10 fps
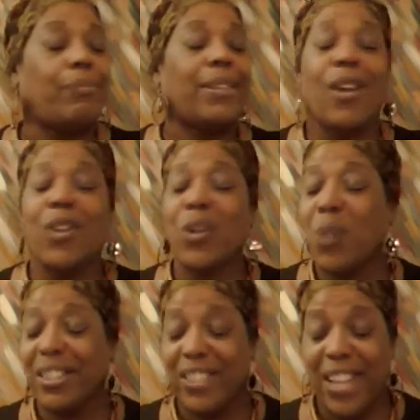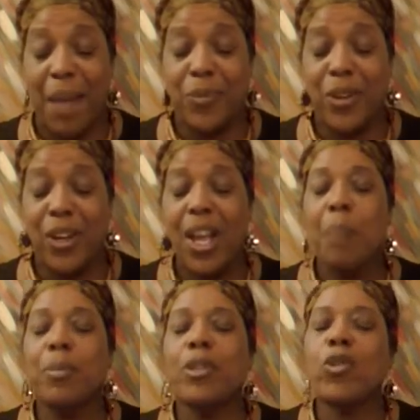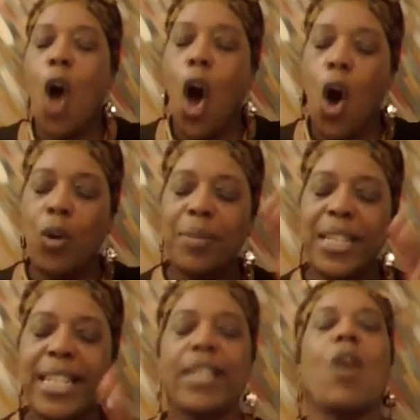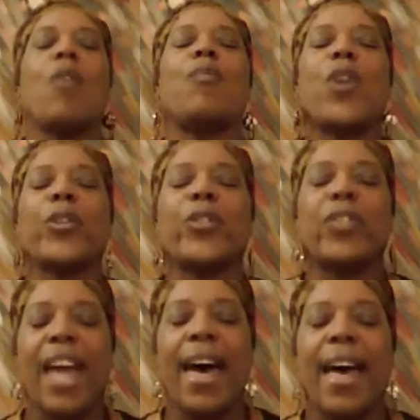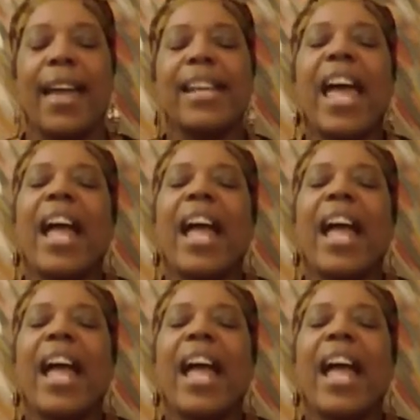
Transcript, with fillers: it's only one chapter, but you honed in on verse 9.